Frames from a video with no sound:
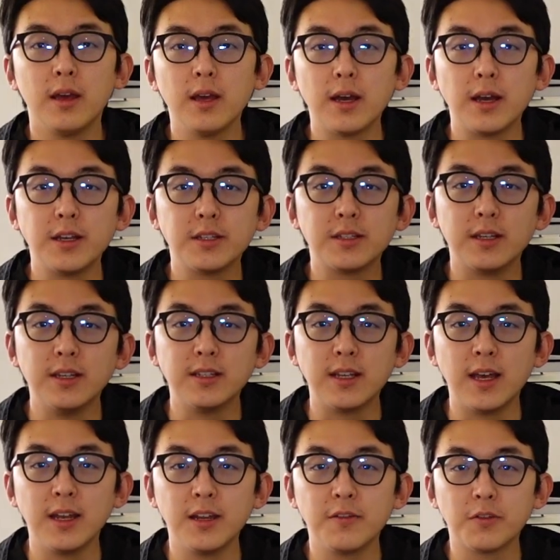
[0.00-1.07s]
Hey guys, it's
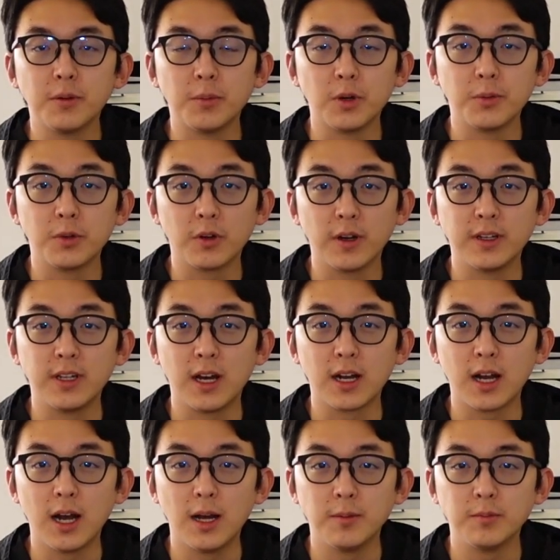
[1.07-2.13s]
Eddie from
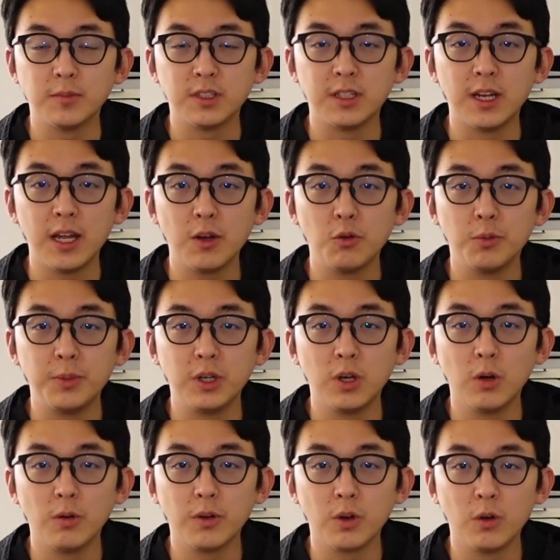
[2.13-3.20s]
UrbanCred.com. Today we'll be
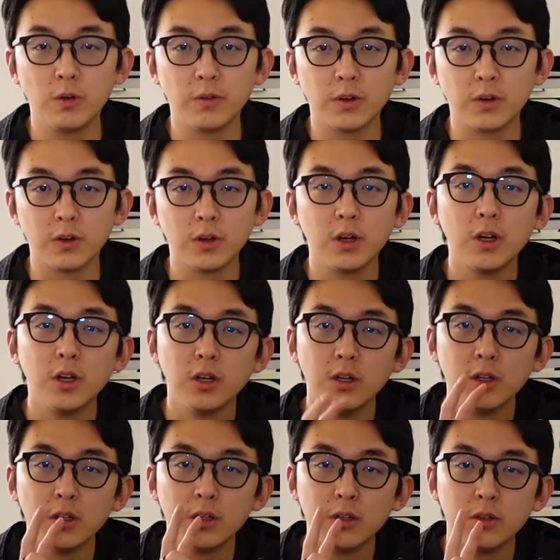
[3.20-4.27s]
going over
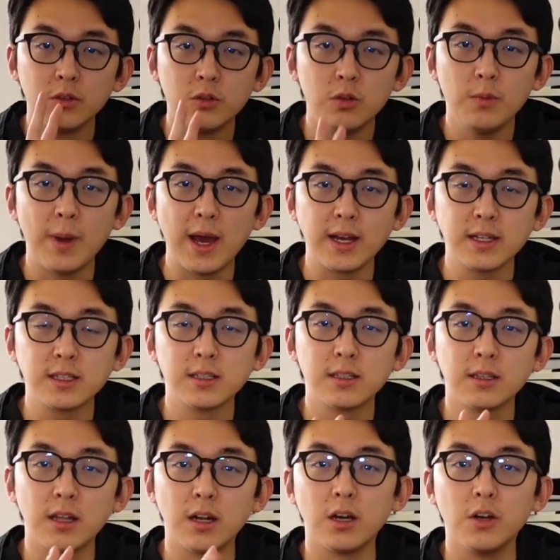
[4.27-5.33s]
two bags
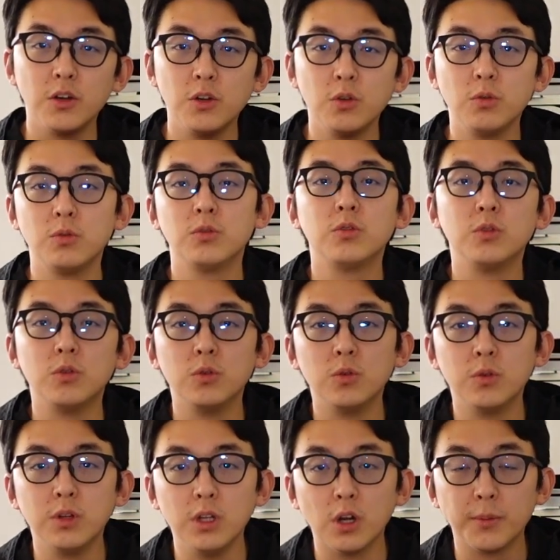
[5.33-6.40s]
that are new to
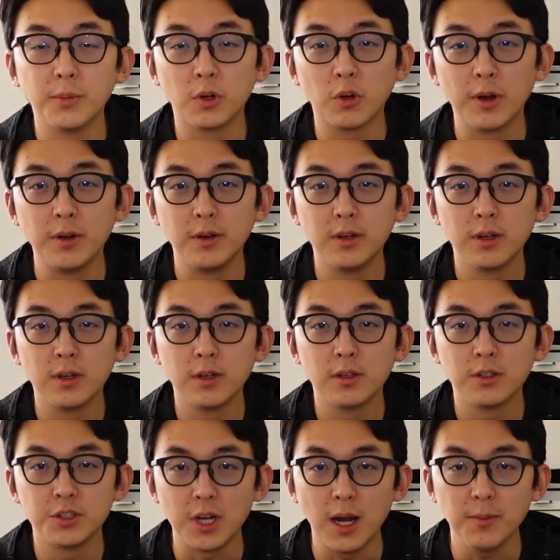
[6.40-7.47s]
the UrbanCred
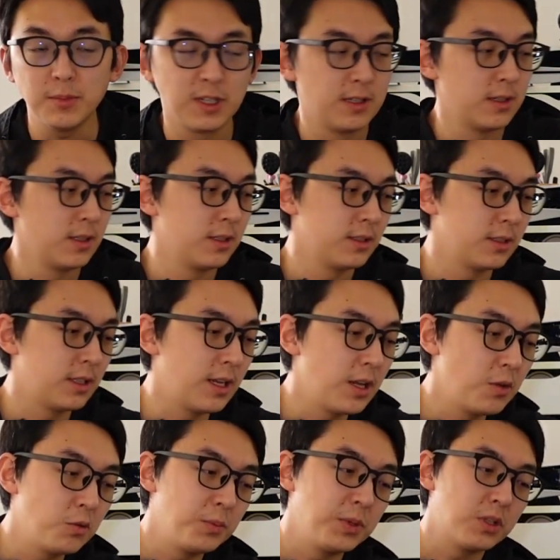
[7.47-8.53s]
shop. Today
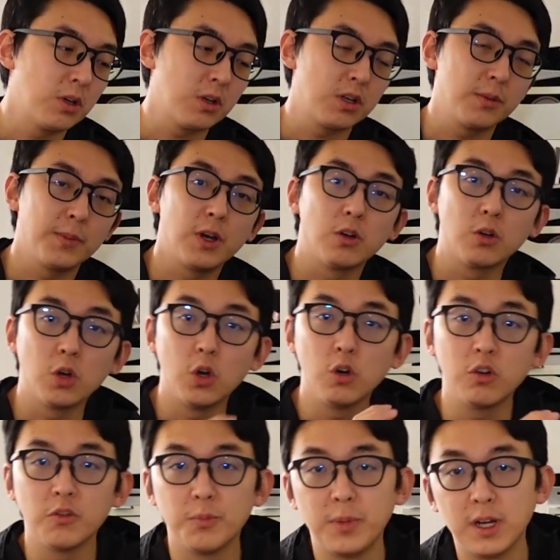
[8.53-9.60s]
we'll be talking about
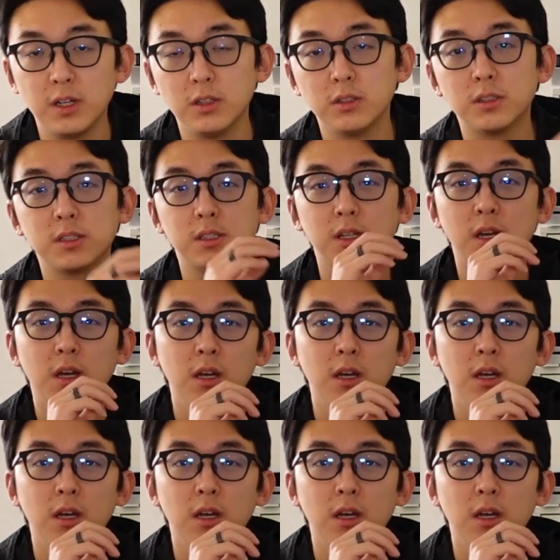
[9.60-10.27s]
Bell's